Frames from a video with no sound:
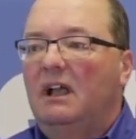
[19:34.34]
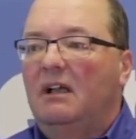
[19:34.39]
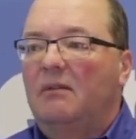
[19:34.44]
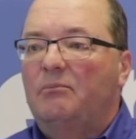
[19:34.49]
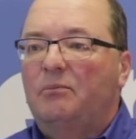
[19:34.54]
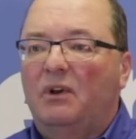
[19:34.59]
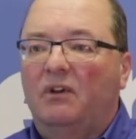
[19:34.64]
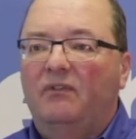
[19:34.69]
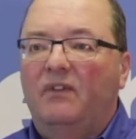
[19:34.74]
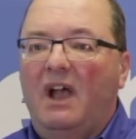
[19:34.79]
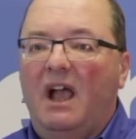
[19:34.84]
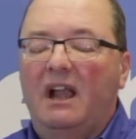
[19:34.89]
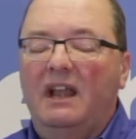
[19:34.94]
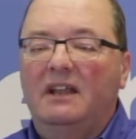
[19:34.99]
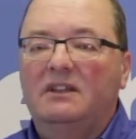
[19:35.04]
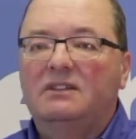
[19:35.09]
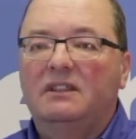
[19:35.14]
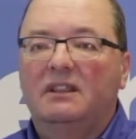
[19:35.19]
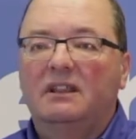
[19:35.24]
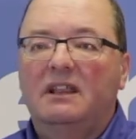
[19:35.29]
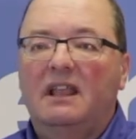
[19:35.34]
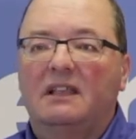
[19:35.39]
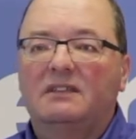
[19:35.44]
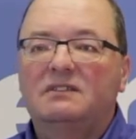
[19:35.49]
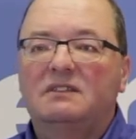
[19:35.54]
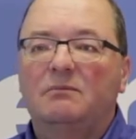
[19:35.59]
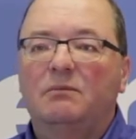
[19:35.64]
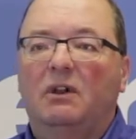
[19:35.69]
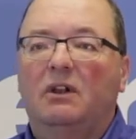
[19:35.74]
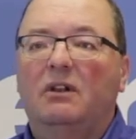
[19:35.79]
providing to the
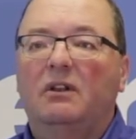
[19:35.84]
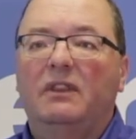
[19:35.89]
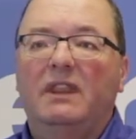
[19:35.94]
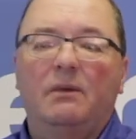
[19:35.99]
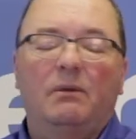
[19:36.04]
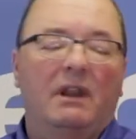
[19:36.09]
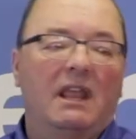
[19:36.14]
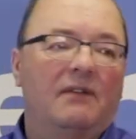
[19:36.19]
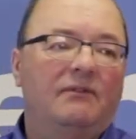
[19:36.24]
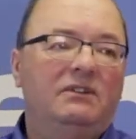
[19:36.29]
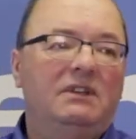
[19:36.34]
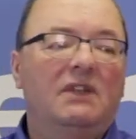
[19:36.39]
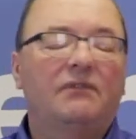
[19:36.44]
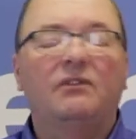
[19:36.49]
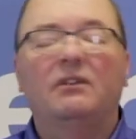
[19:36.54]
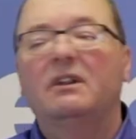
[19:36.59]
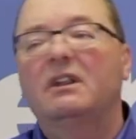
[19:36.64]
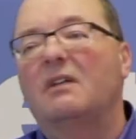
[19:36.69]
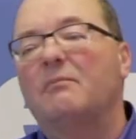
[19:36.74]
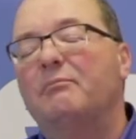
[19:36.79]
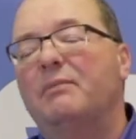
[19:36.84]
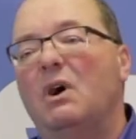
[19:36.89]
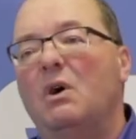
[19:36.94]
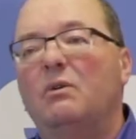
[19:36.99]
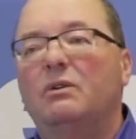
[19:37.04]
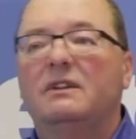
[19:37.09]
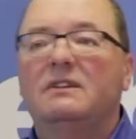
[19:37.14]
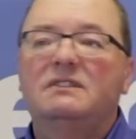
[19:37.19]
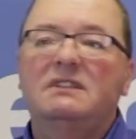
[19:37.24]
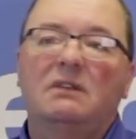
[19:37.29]
customer, they would have different
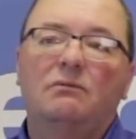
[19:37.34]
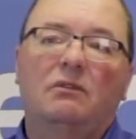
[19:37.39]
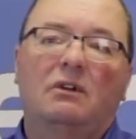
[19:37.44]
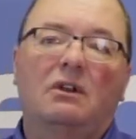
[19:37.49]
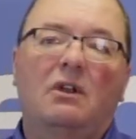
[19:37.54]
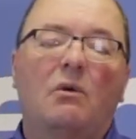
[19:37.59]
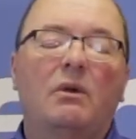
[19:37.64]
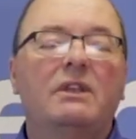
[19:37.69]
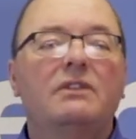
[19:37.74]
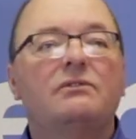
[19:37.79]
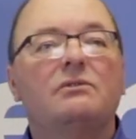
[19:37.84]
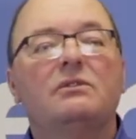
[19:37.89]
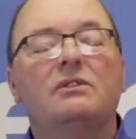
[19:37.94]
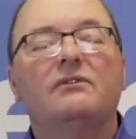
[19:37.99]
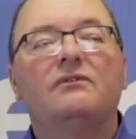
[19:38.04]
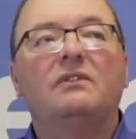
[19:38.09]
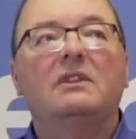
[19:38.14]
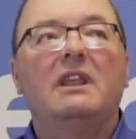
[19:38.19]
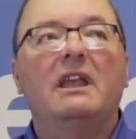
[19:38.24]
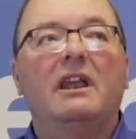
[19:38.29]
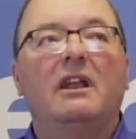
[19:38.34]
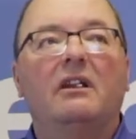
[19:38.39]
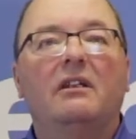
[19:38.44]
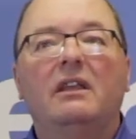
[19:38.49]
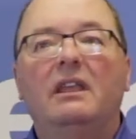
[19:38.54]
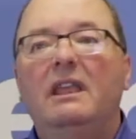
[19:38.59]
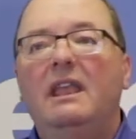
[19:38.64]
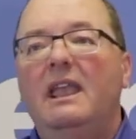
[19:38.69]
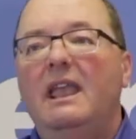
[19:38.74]
components that were going through the flare.